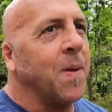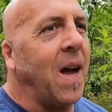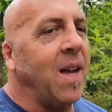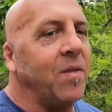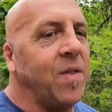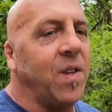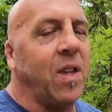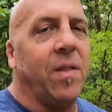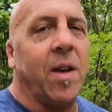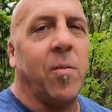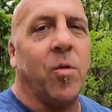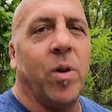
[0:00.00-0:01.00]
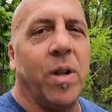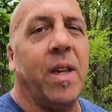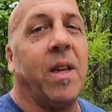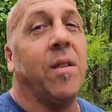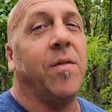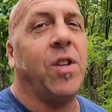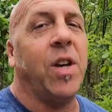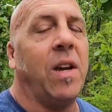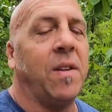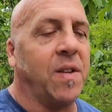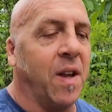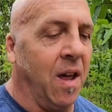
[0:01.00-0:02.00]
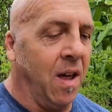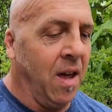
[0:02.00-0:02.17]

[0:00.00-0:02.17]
I have seen them really give chase.